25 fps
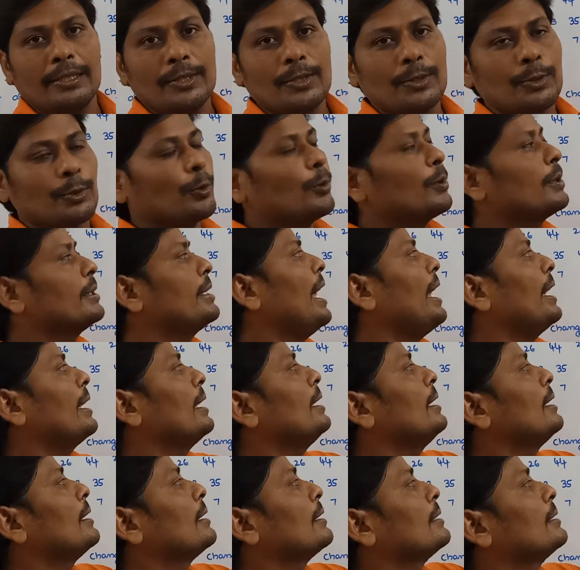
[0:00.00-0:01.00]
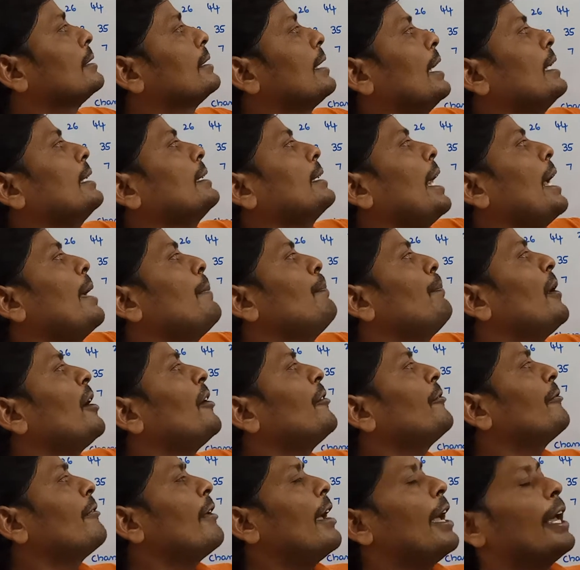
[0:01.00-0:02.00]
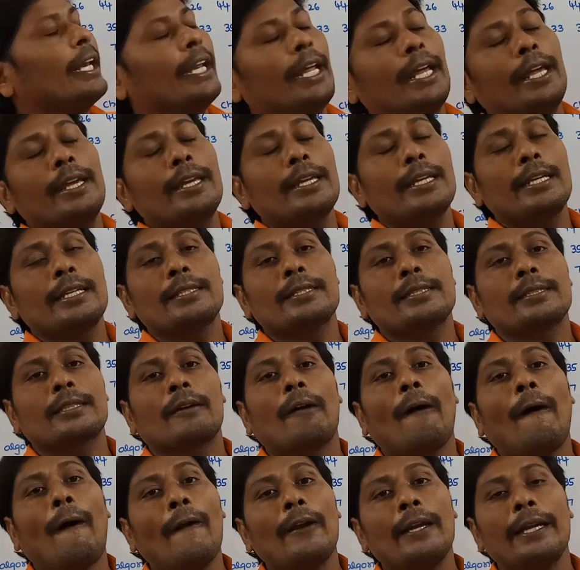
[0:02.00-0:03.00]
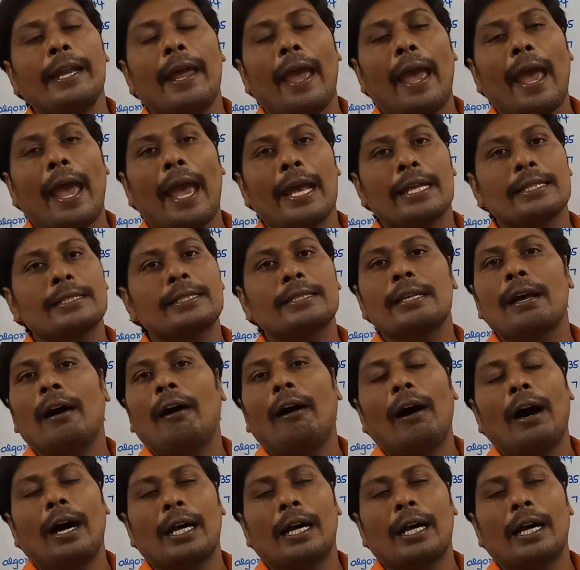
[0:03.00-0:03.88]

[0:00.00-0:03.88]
So then that type of array is called as